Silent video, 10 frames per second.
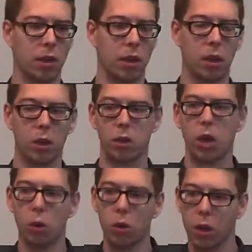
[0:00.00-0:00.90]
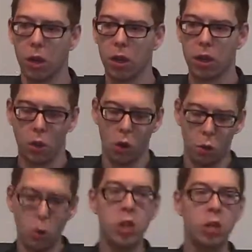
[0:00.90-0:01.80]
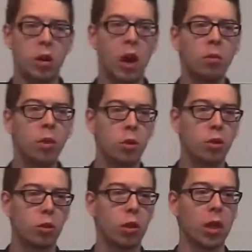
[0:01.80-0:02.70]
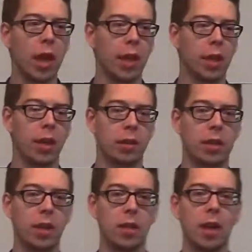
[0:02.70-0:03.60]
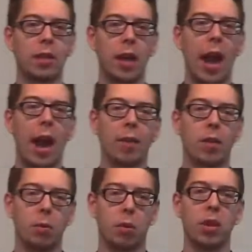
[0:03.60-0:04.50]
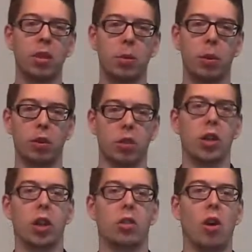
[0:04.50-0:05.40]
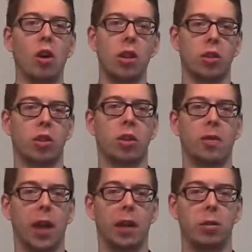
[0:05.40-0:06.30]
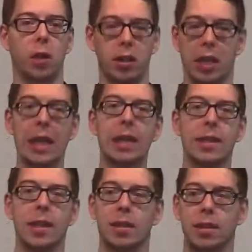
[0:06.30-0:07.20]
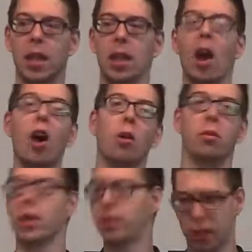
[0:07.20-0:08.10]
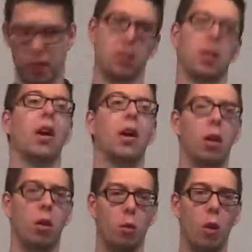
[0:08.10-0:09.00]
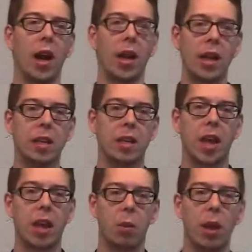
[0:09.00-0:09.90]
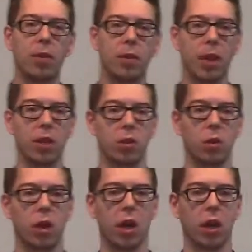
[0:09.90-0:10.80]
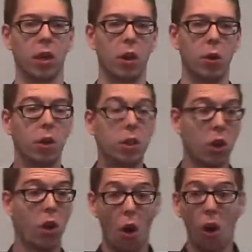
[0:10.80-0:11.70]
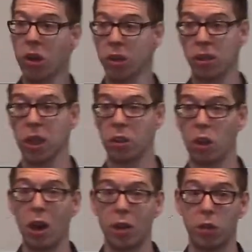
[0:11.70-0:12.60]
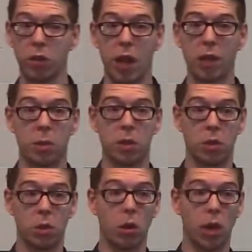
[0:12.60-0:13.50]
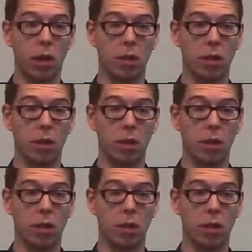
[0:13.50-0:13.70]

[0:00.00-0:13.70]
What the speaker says: So when you come to a story like this that doesn't have the principles just on the surface, where it's easy to see, oh, this is what I need to take away from this story, which honestly, a lot of Old Testament stories,